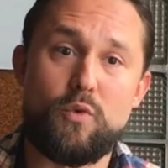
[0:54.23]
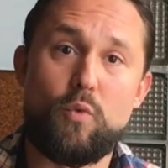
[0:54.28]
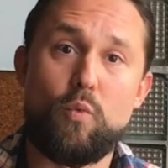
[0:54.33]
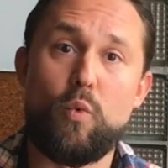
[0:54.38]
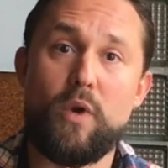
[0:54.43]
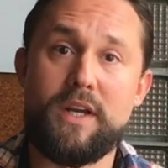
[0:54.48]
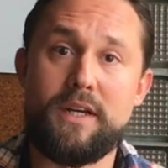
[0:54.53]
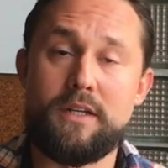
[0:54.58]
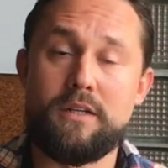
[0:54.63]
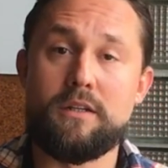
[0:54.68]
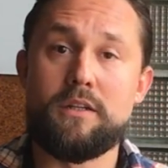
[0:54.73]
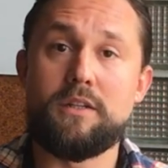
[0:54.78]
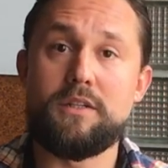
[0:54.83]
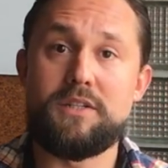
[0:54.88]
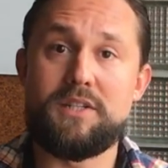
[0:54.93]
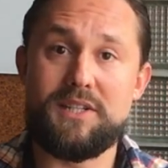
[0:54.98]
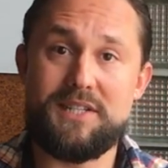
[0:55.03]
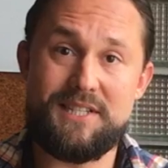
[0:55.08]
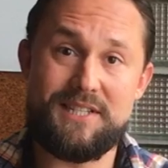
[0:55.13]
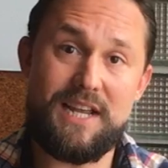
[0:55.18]
when
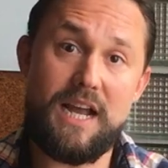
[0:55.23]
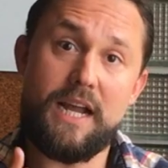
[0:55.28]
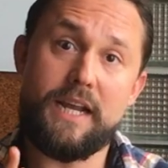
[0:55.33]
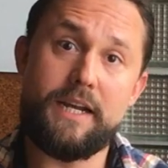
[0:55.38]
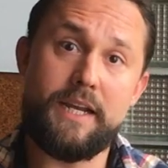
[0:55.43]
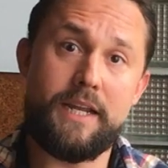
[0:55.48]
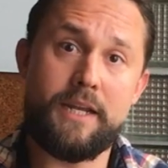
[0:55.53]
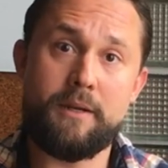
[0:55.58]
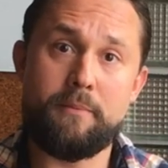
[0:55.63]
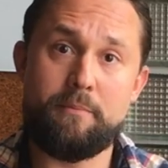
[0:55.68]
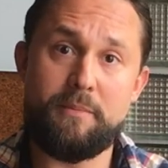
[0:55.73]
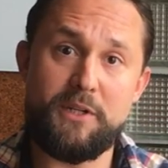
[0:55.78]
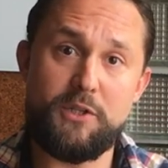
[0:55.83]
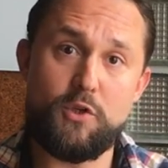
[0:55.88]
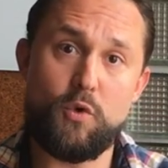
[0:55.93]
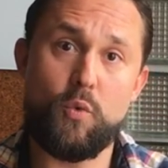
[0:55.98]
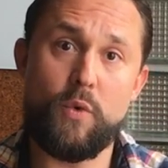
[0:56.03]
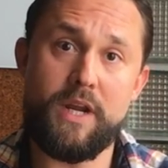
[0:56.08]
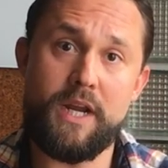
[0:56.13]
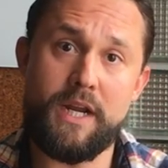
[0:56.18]
deciding
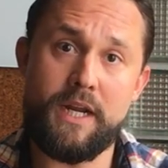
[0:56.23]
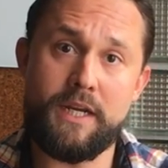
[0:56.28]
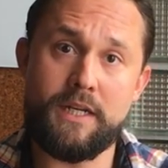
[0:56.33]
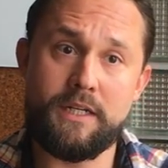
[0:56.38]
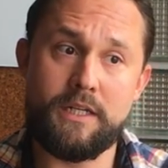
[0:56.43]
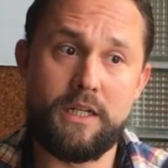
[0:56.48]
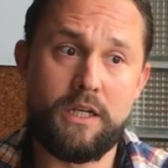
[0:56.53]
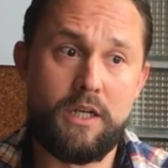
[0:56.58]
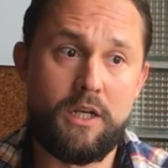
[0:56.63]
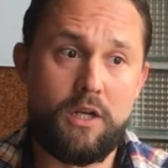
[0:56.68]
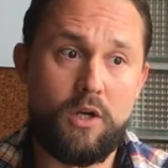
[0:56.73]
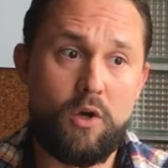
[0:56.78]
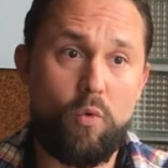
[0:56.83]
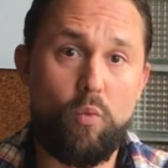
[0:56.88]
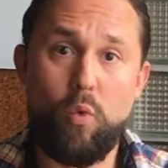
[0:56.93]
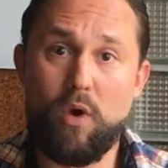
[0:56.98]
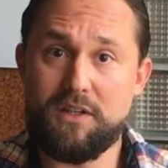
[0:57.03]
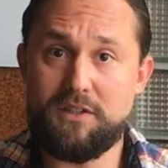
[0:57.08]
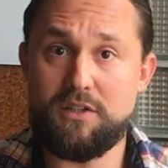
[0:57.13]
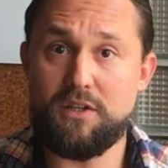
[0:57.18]
between
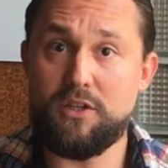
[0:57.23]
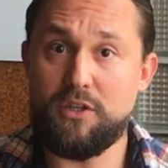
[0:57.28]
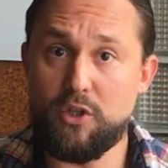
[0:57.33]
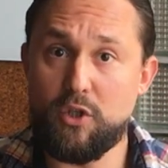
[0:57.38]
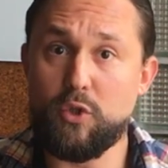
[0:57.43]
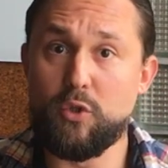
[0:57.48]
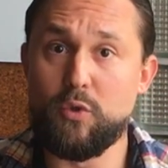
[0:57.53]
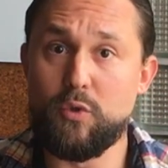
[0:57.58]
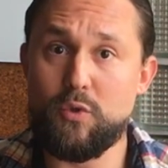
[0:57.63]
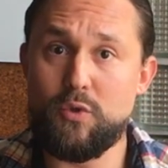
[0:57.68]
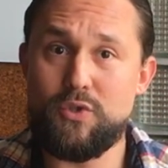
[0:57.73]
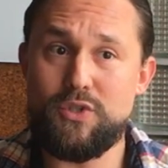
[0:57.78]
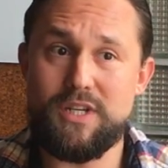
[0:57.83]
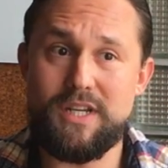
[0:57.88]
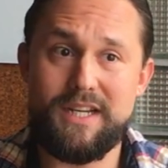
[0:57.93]
what to use,